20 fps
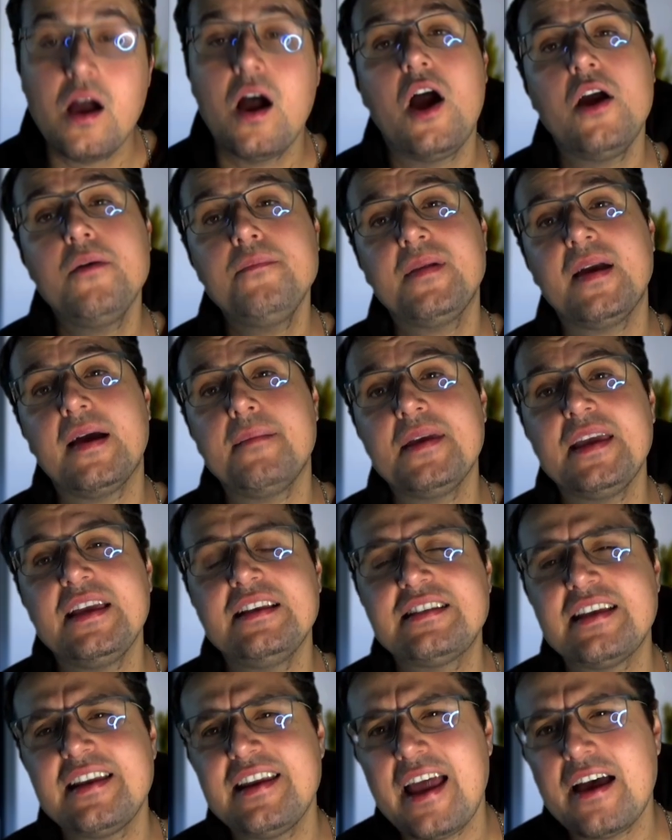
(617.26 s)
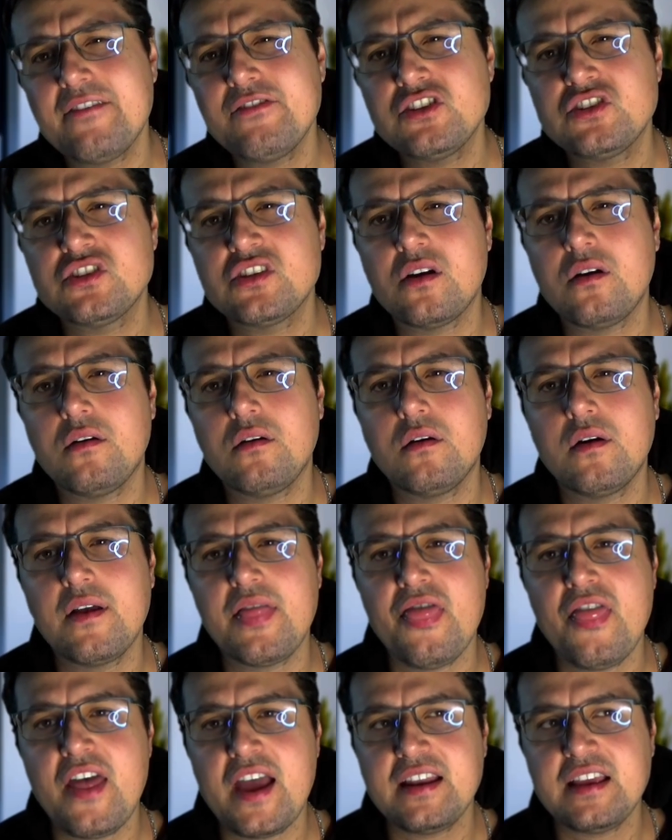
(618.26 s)
Homecoming is another song
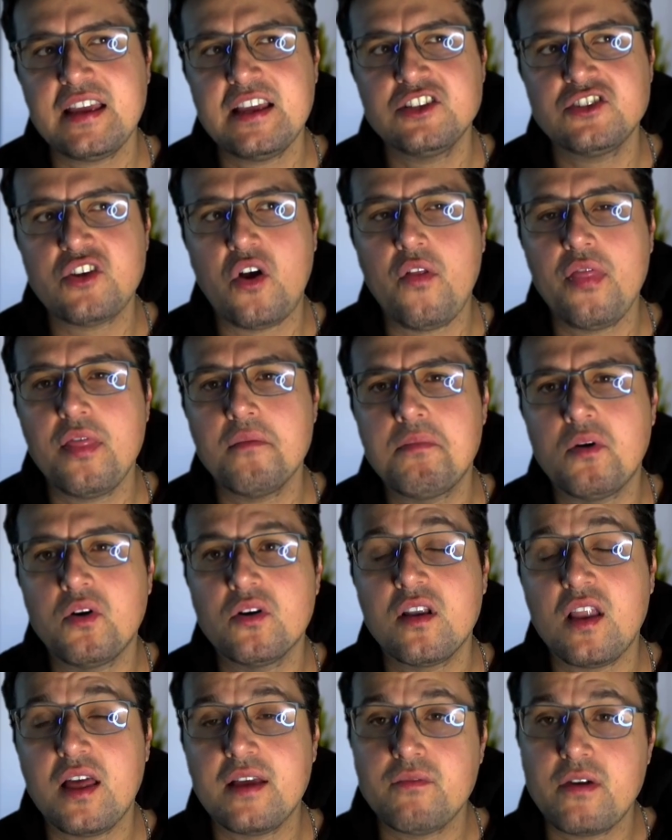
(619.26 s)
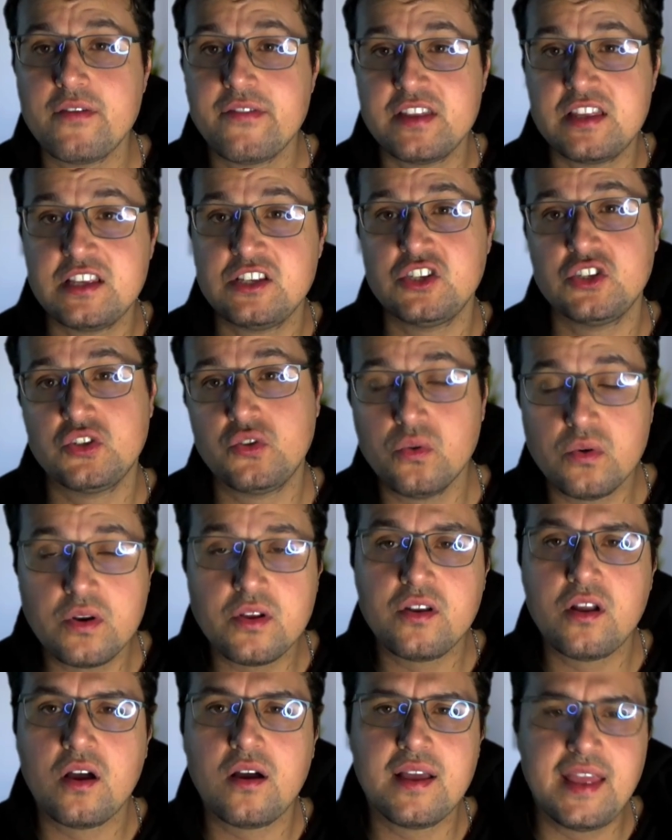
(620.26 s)
that is on the borderline whether this is good
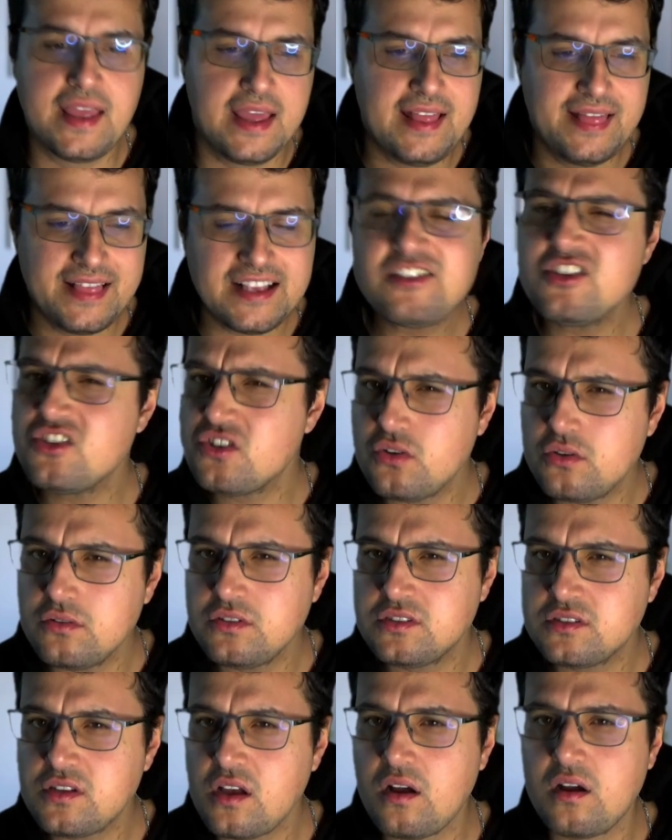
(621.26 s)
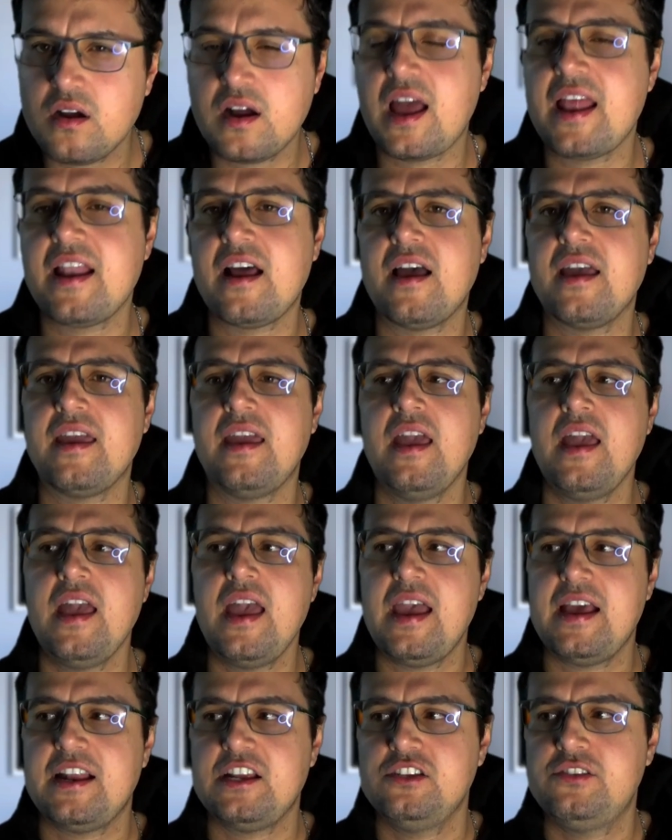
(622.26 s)
or not. This is a good song, and I
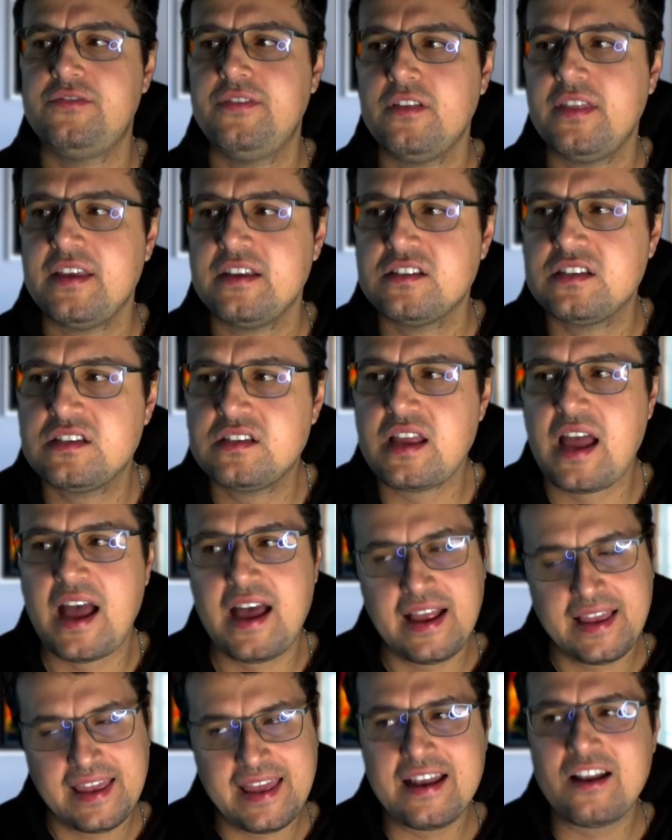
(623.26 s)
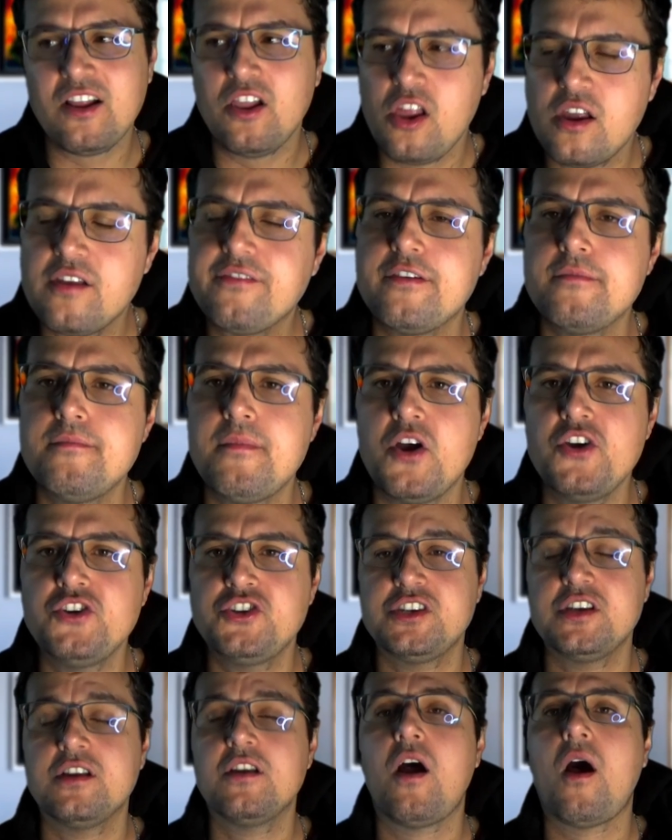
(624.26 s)
and I just feel there's again a lot of
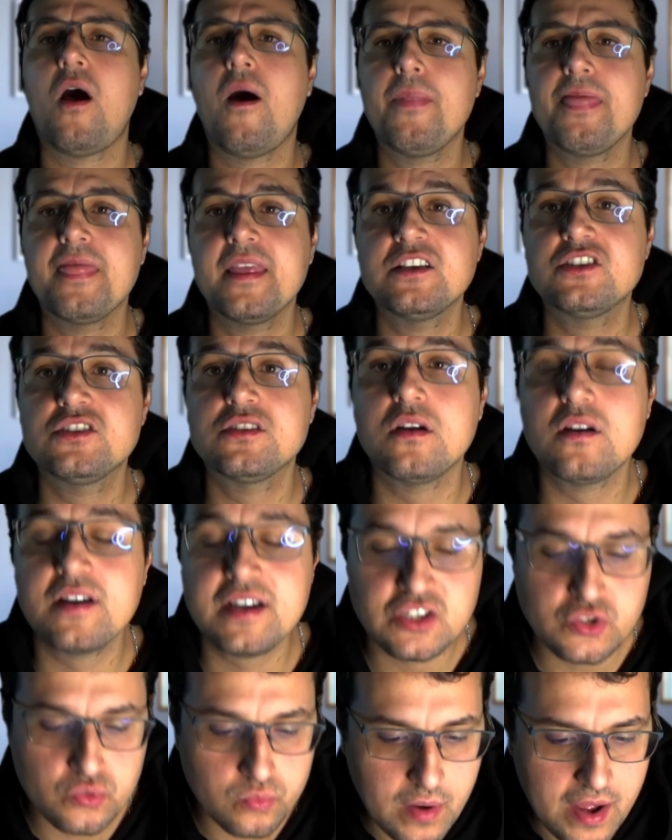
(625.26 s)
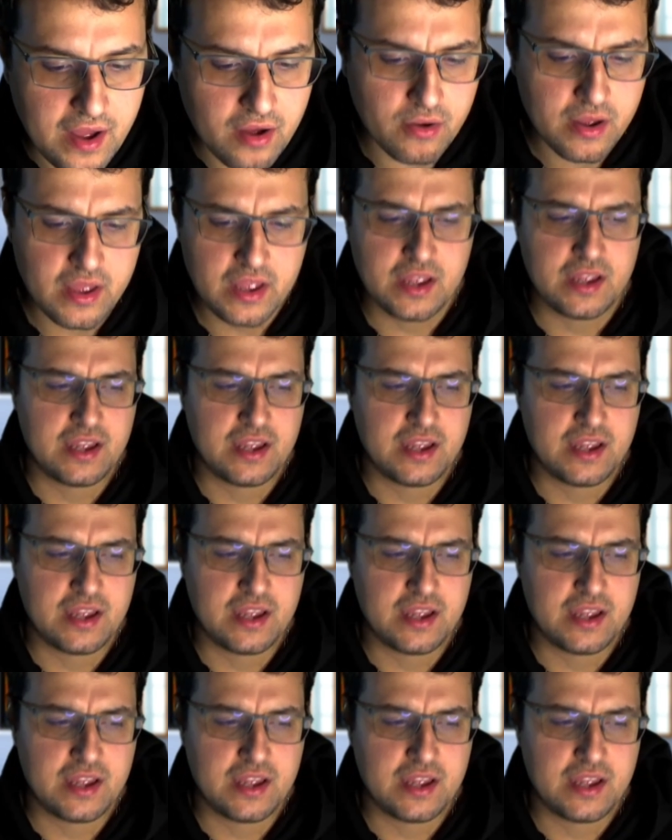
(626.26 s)
emotion on this song as well.